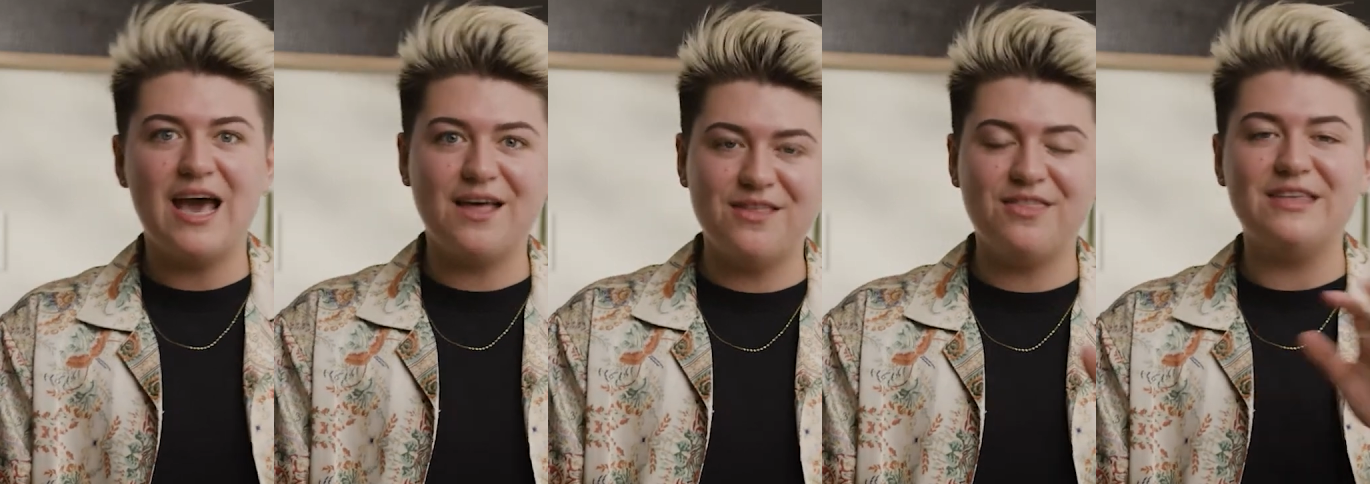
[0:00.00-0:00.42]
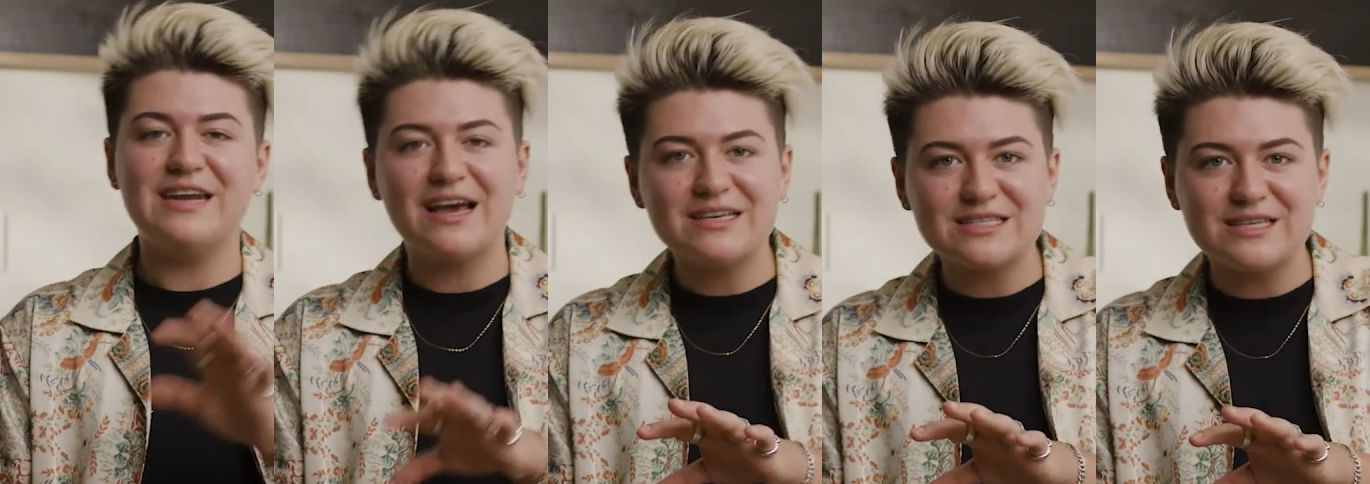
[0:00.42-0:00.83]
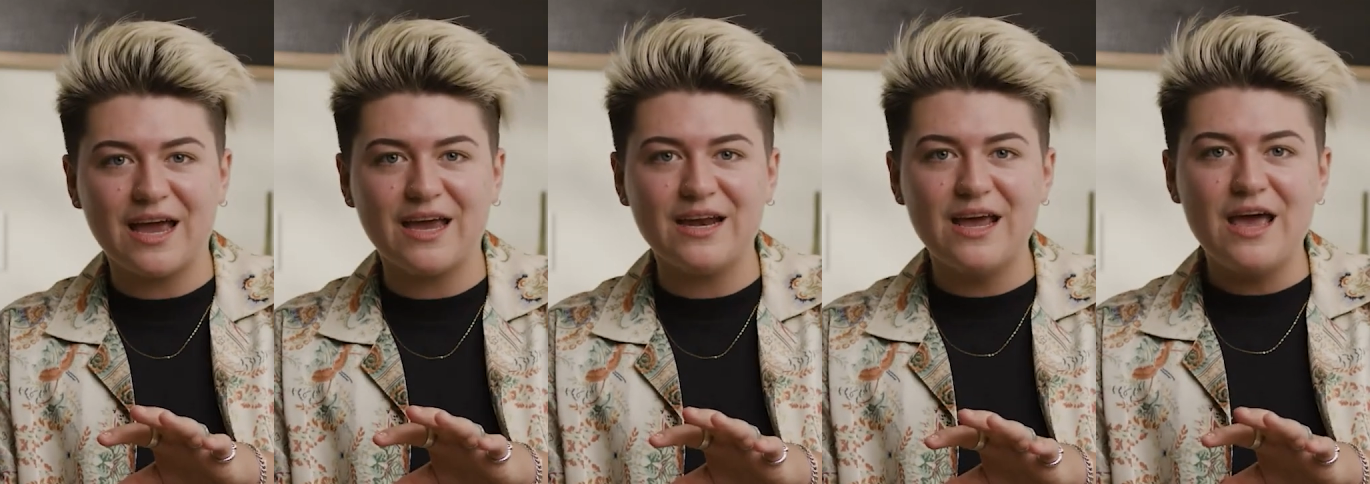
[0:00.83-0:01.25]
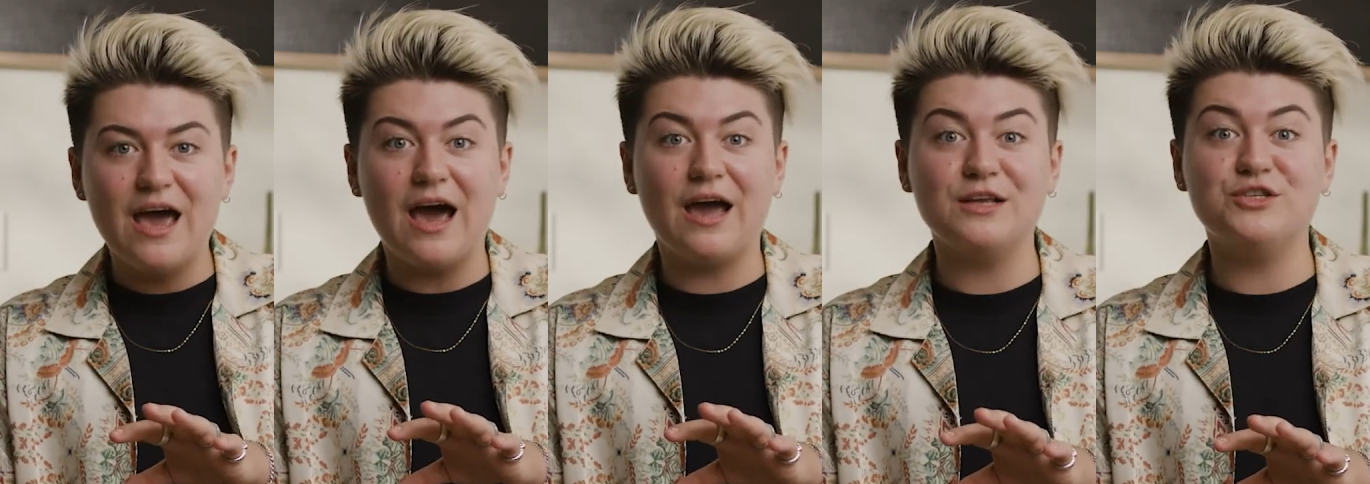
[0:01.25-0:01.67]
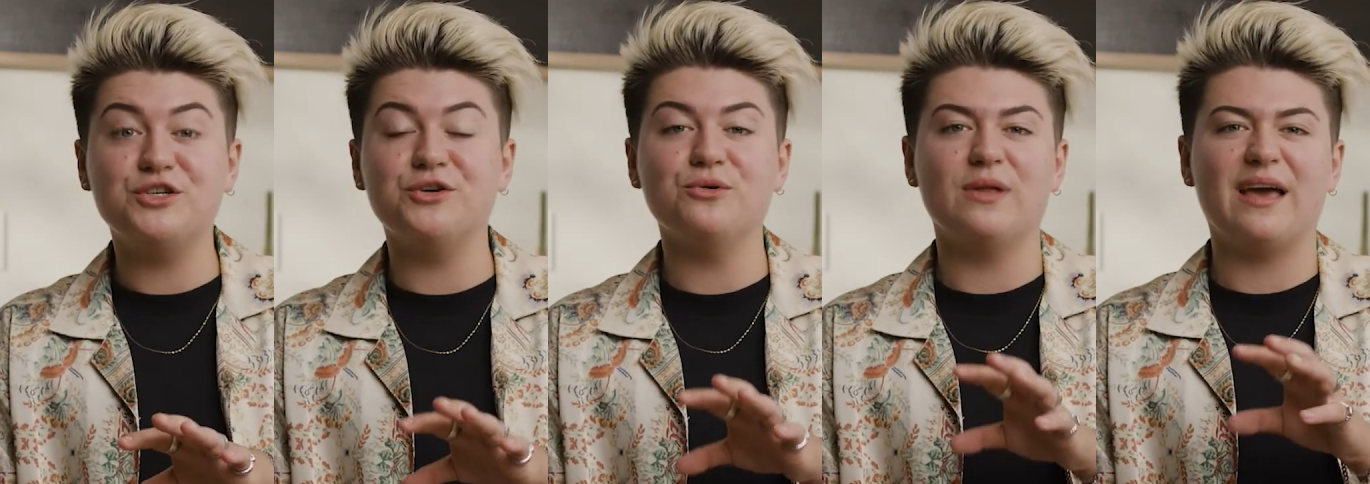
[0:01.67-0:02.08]
and then the next night I
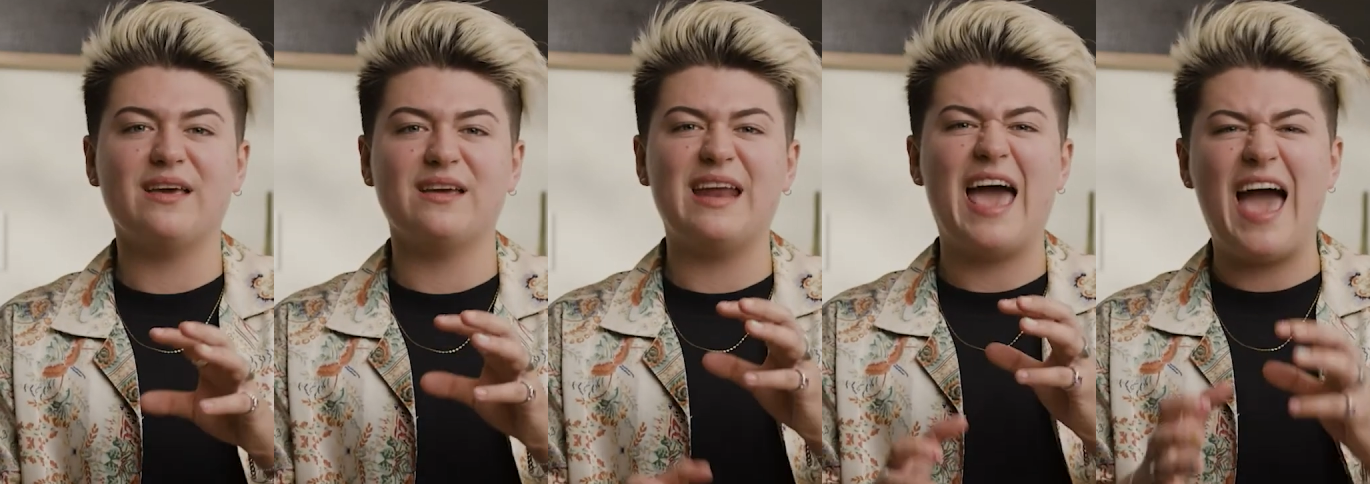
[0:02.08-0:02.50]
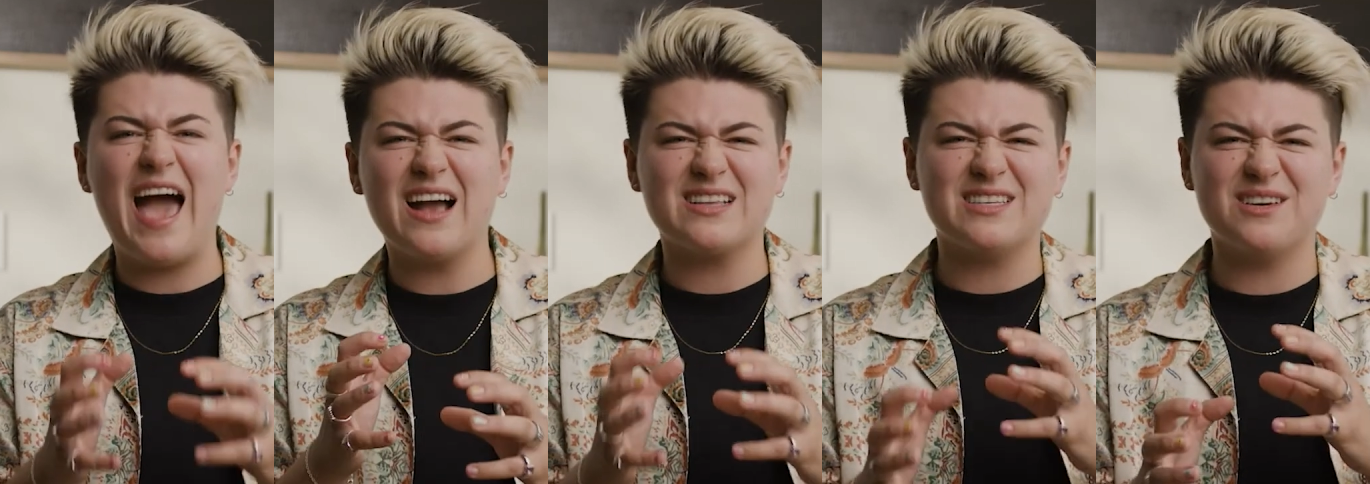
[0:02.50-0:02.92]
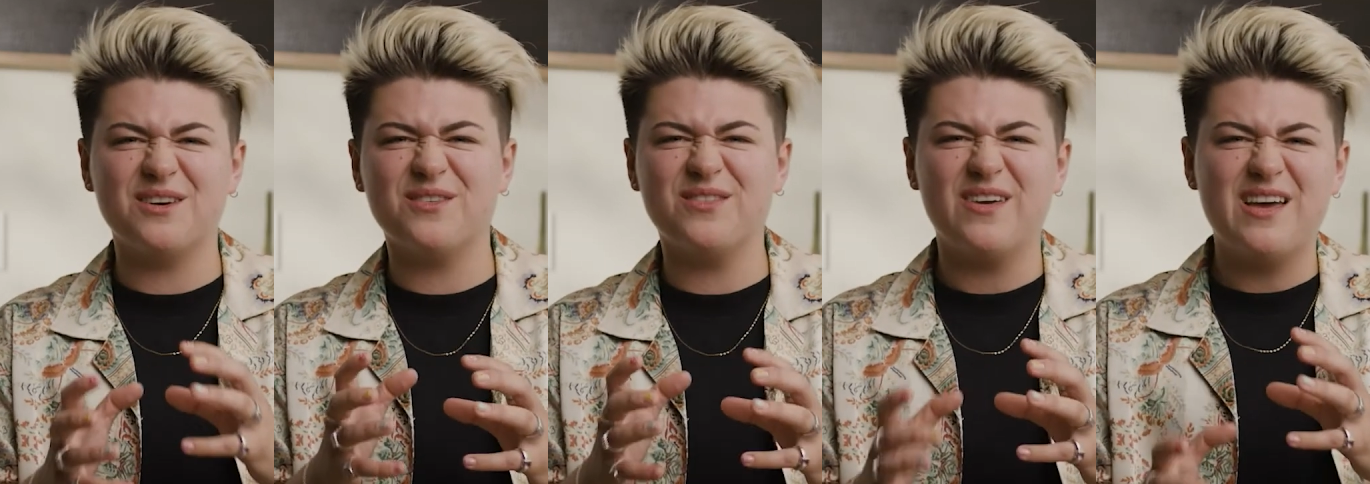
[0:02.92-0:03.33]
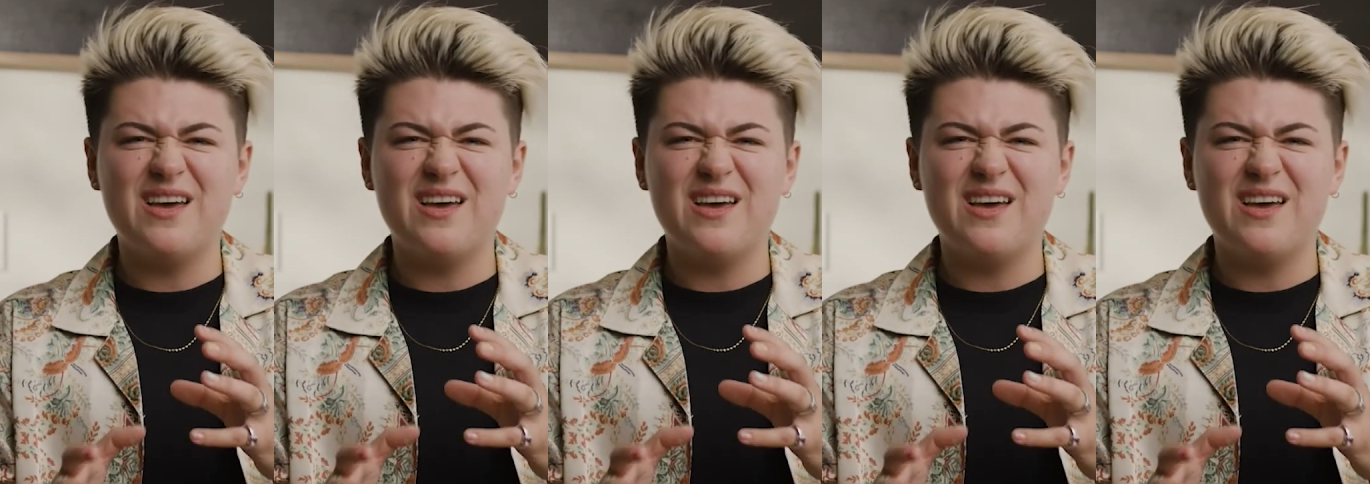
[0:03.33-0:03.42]
do like an active